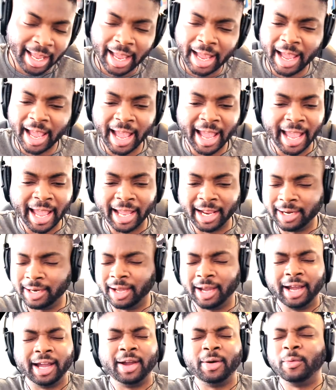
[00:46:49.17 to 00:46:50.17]
And
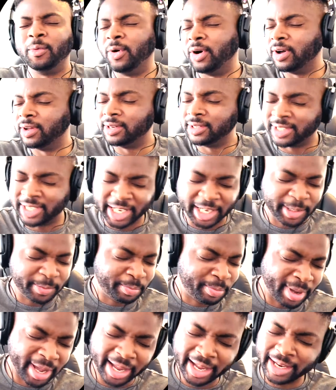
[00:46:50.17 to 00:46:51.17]
I want
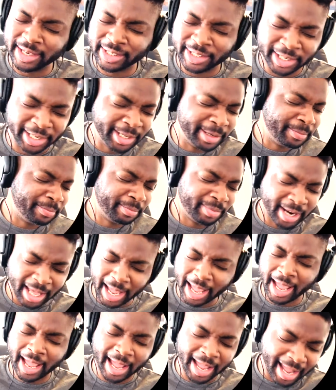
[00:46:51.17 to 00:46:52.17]
it painted
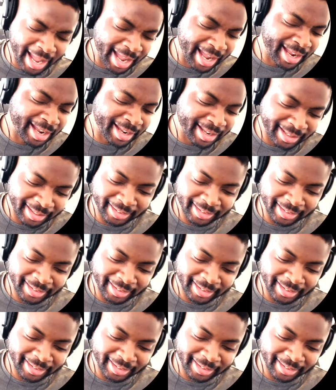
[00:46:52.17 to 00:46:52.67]
black.